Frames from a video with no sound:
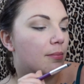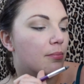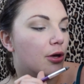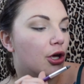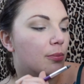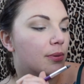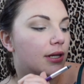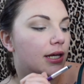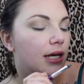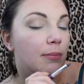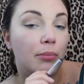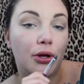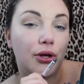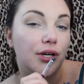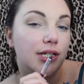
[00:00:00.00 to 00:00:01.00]
purpley
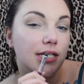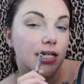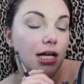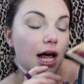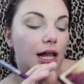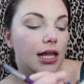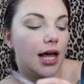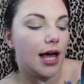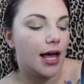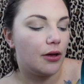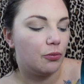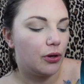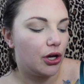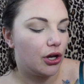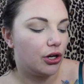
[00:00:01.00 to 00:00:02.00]
burgundy colour,
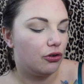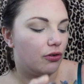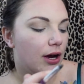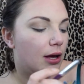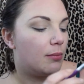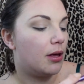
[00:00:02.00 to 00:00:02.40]
and we're going to grab